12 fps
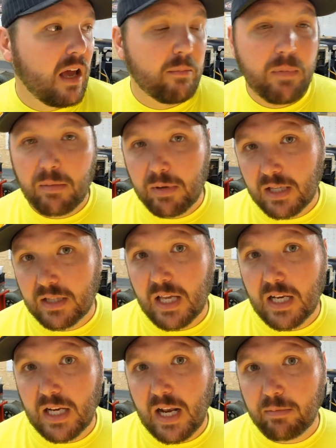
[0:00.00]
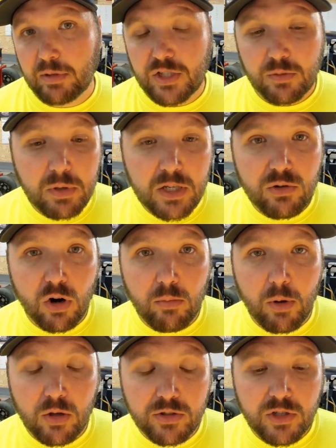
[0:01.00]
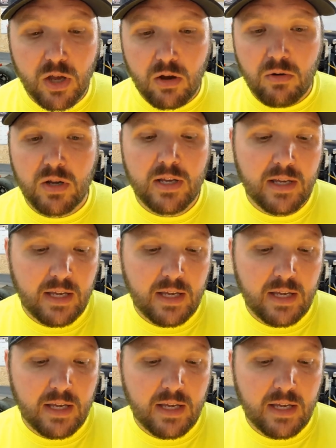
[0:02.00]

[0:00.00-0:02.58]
maybe at the Indianapolis Speedrome also.